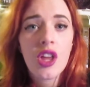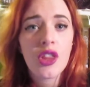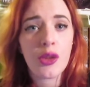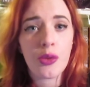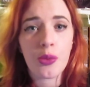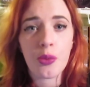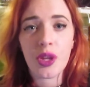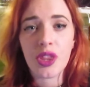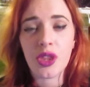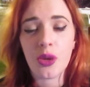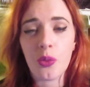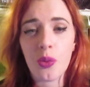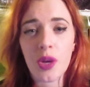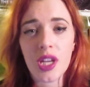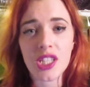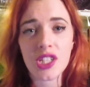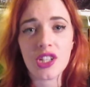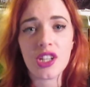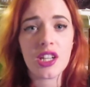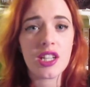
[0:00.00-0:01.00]
the, with the
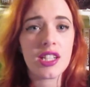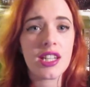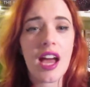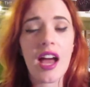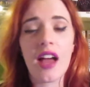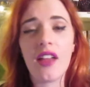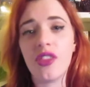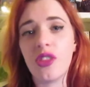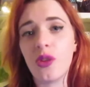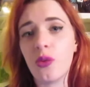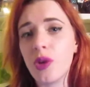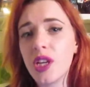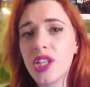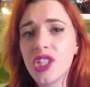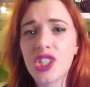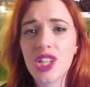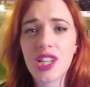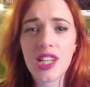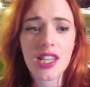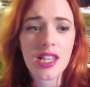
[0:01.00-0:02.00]
wizard and the
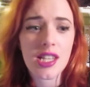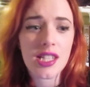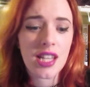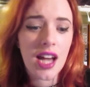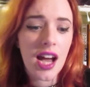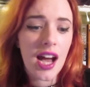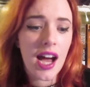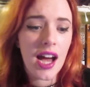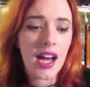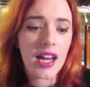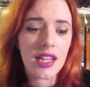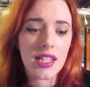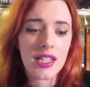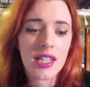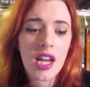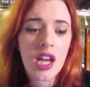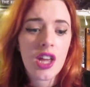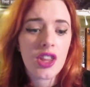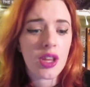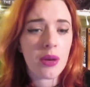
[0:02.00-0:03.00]
witches and
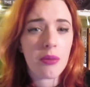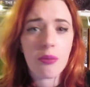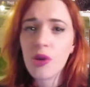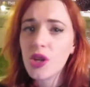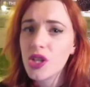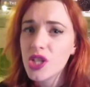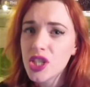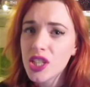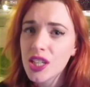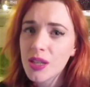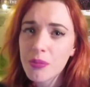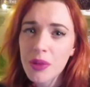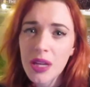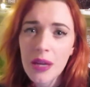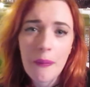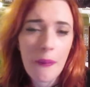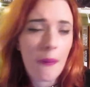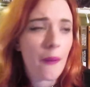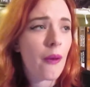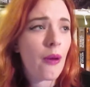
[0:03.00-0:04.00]
the munchkin
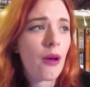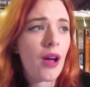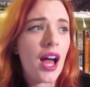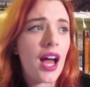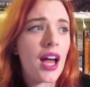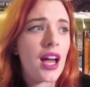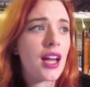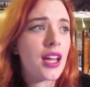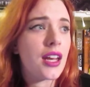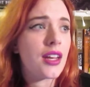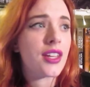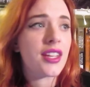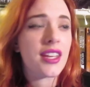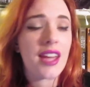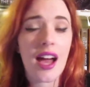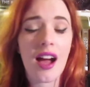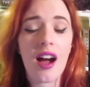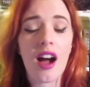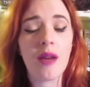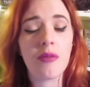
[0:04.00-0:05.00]
people and
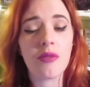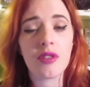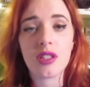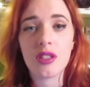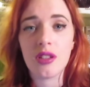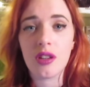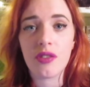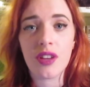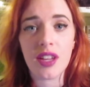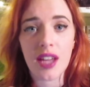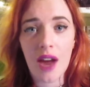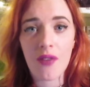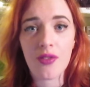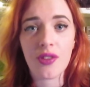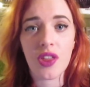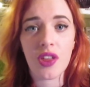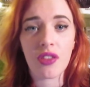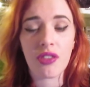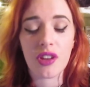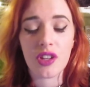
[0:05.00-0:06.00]
yeah I'm just loving
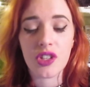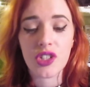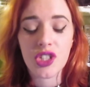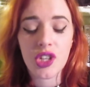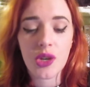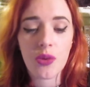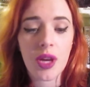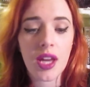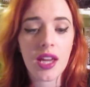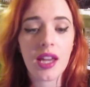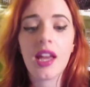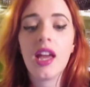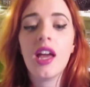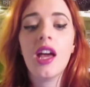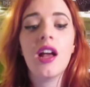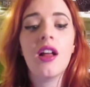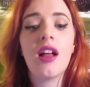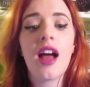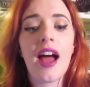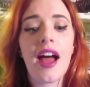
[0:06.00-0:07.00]
everything they're doing.
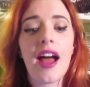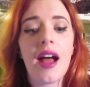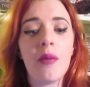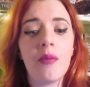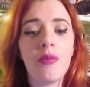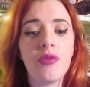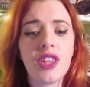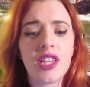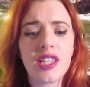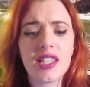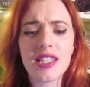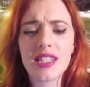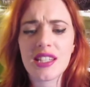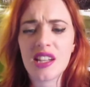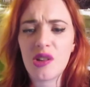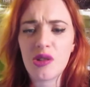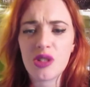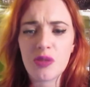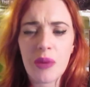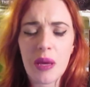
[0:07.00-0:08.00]
Um, this has
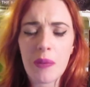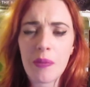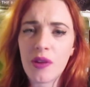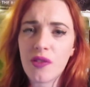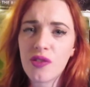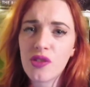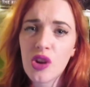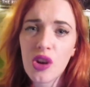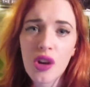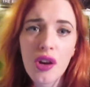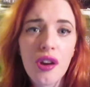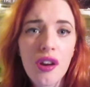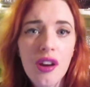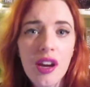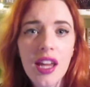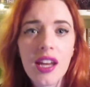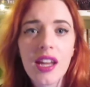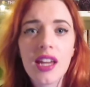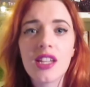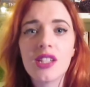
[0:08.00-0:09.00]
loads of people of colour
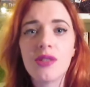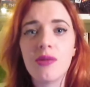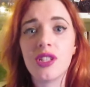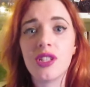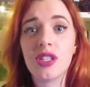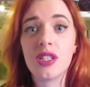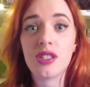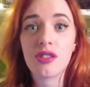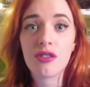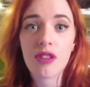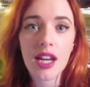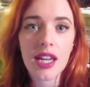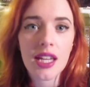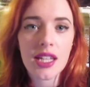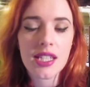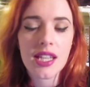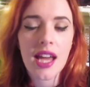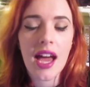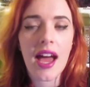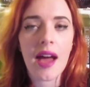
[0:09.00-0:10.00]
in it, is
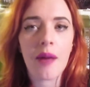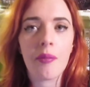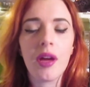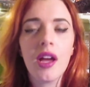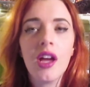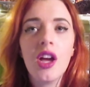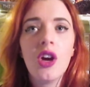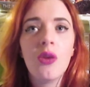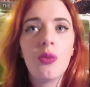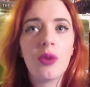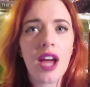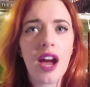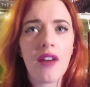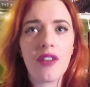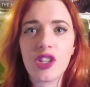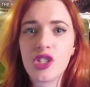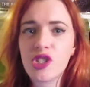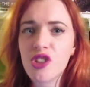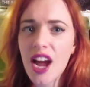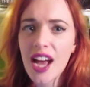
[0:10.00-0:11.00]
great. Um, we have
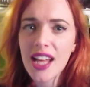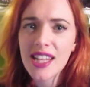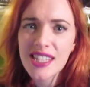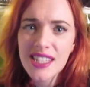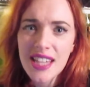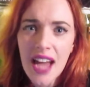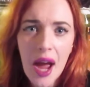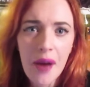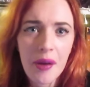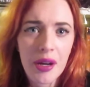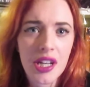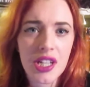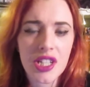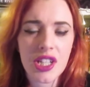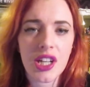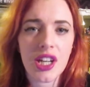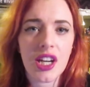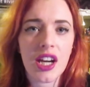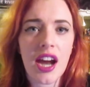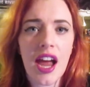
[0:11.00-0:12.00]
a trans
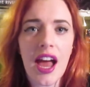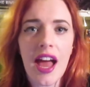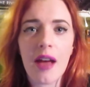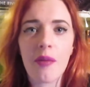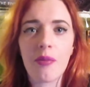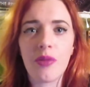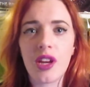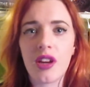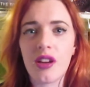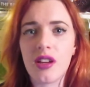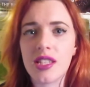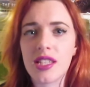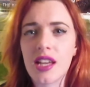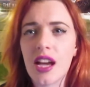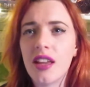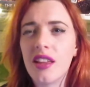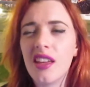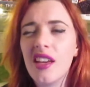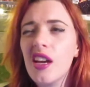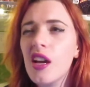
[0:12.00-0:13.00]
character, and um, there's
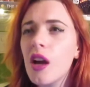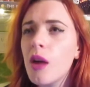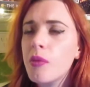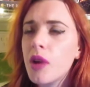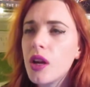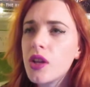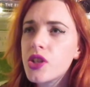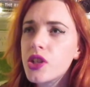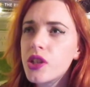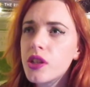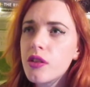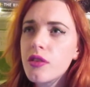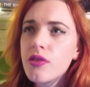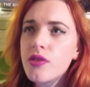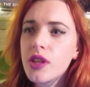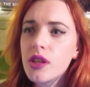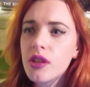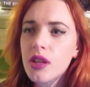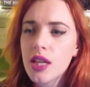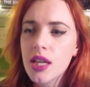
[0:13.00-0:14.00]
a, I'm not sure if
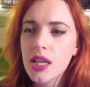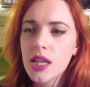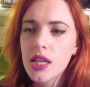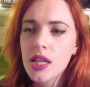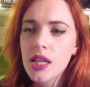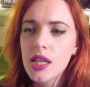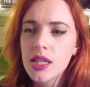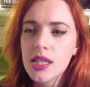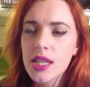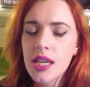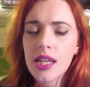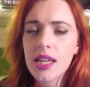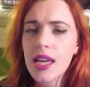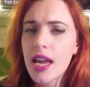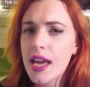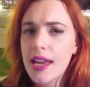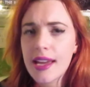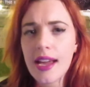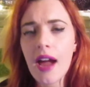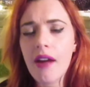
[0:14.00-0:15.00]
there is a
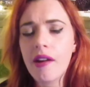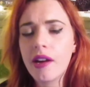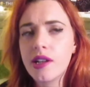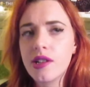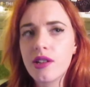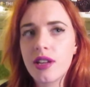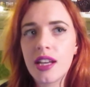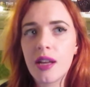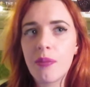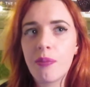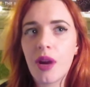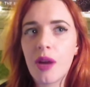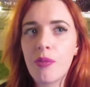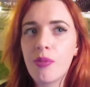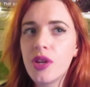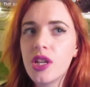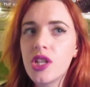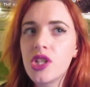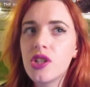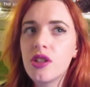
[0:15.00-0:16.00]
gay character in it, but I'm
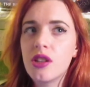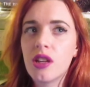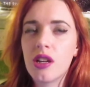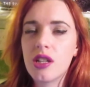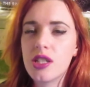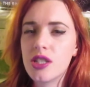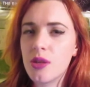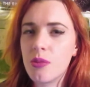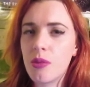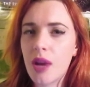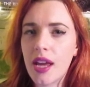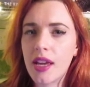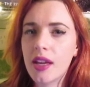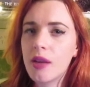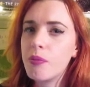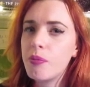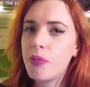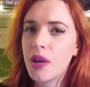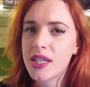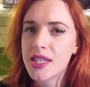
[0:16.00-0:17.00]
pretty sure there are some like
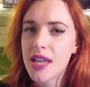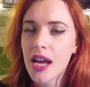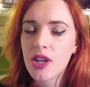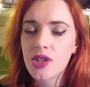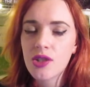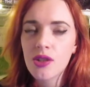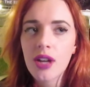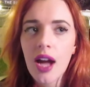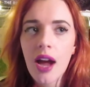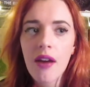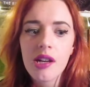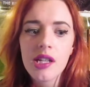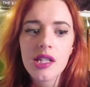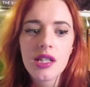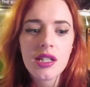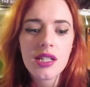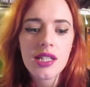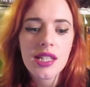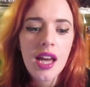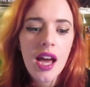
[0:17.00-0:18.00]
bisexual
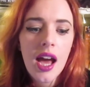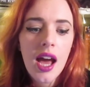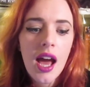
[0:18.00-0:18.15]
characters.